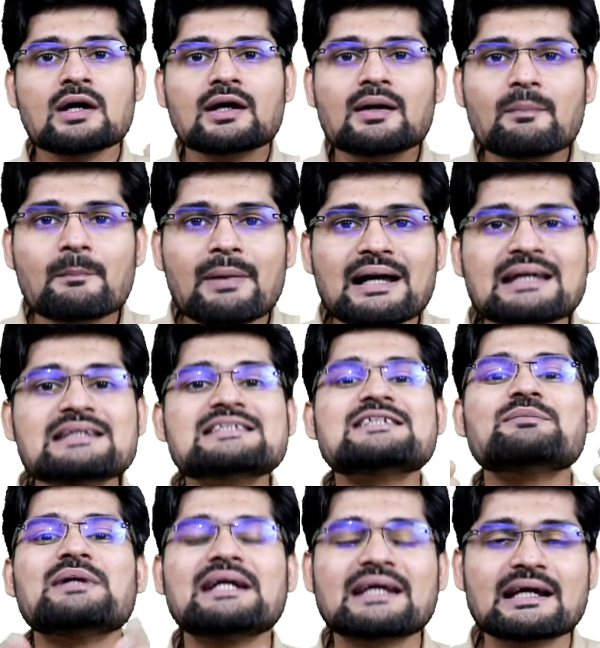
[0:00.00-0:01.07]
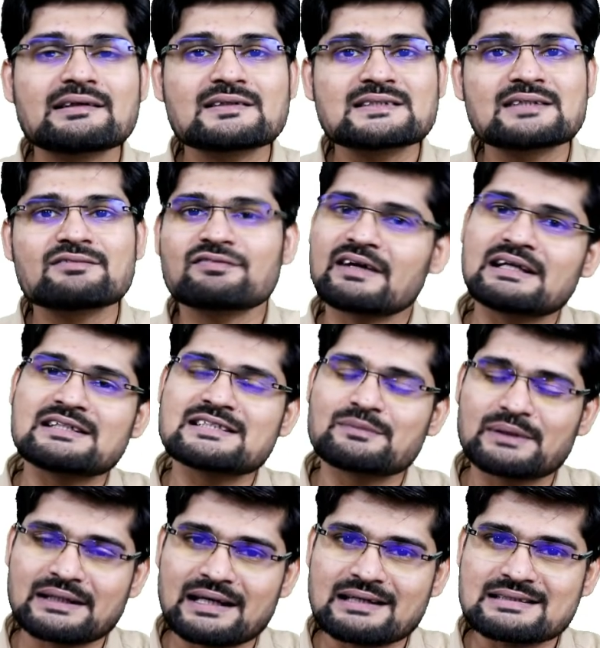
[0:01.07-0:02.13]
combine some indicators and find some
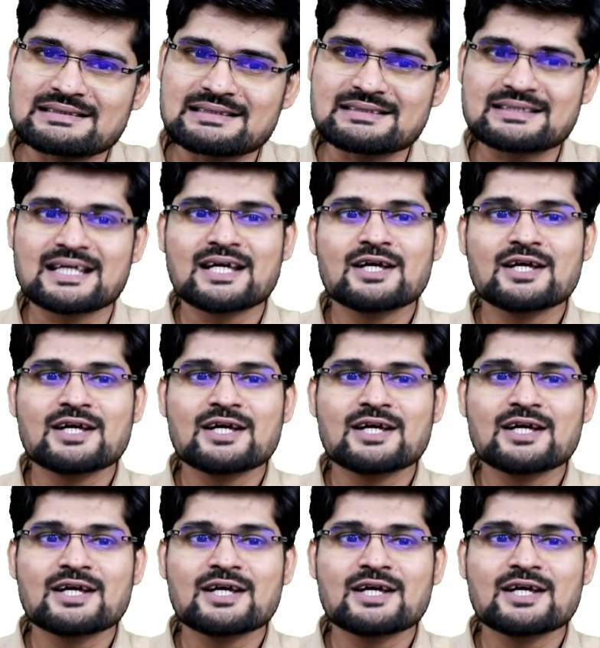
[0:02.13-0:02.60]
indices.